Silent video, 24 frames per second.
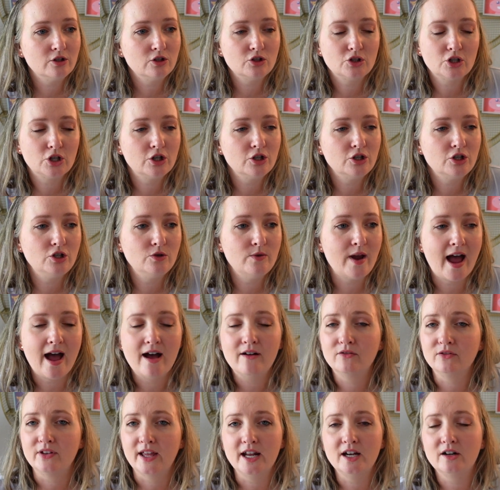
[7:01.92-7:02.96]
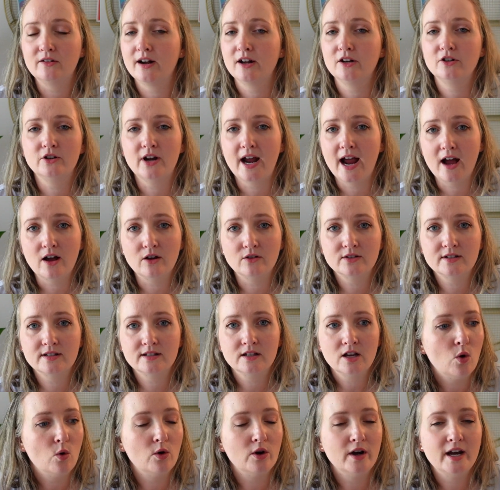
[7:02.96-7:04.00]
search you have laying around your house
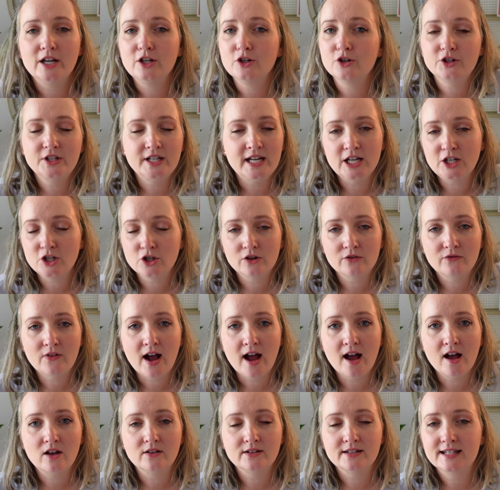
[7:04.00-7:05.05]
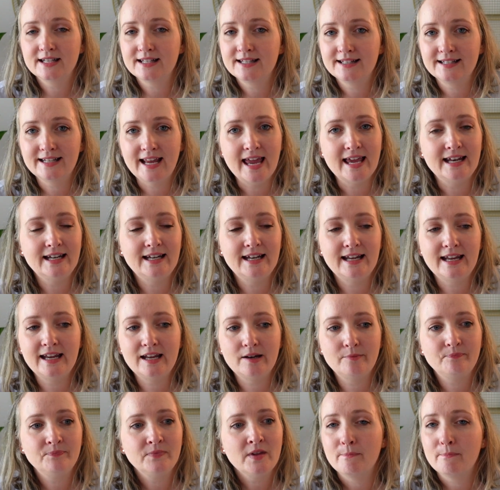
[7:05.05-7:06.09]
or in your teacher files, scan it
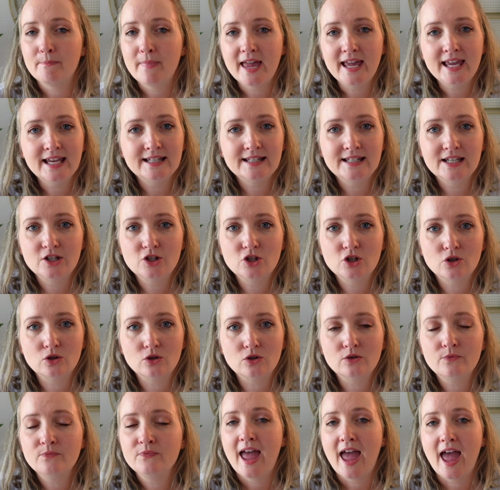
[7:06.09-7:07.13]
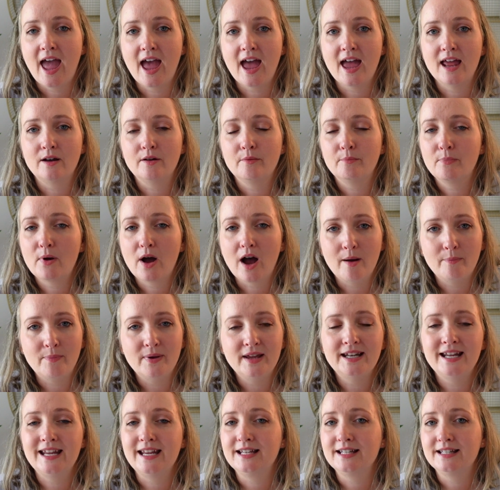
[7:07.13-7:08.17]
in, make it digital, and pop
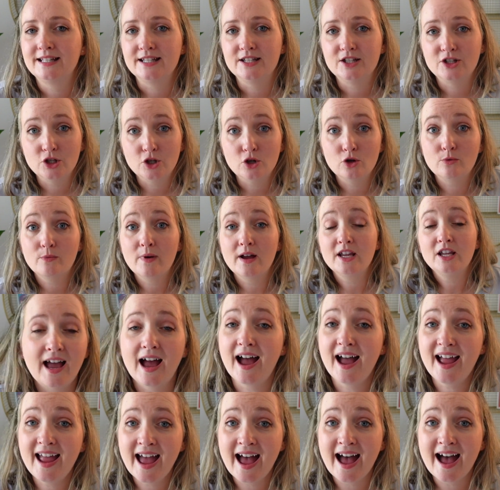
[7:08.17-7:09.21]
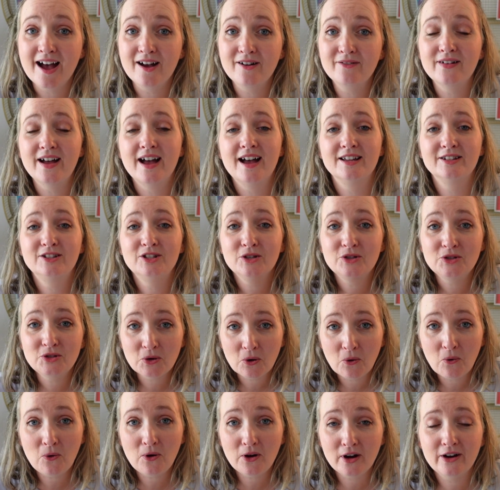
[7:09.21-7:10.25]
it into Zoom. I have a tutorial
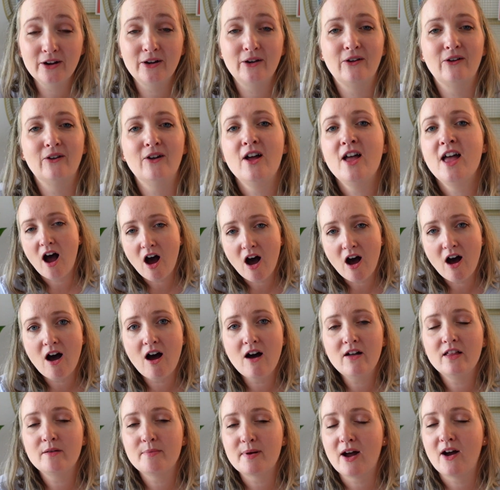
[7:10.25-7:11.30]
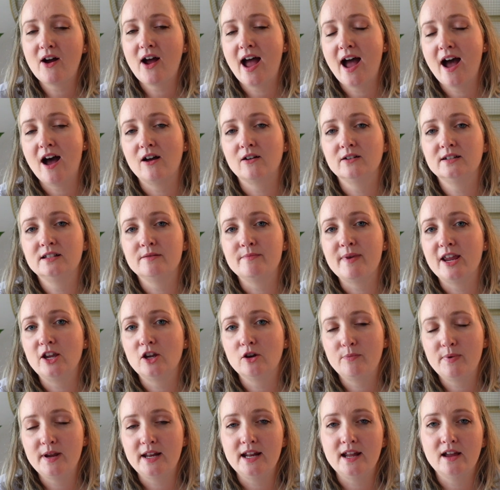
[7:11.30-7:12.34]
tutorial all about how to make your
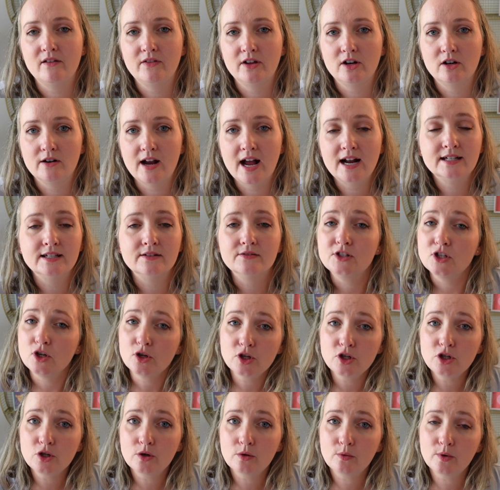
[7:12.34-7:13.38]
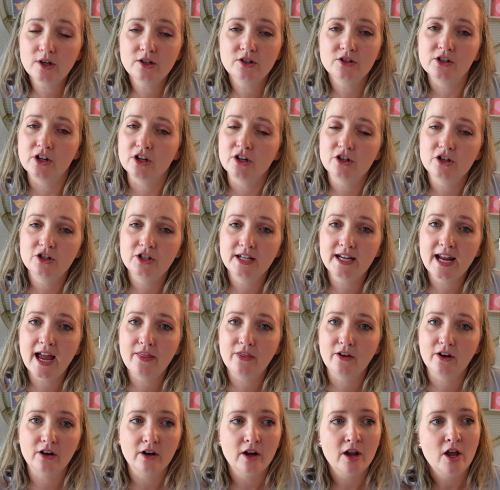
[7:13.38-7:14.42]
PDF interactive so you can do a word search
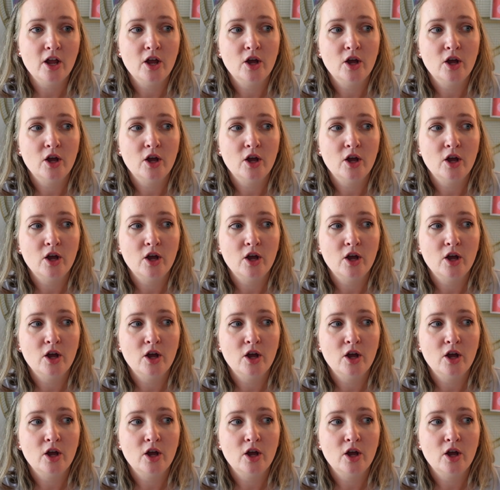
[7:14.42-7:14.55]
together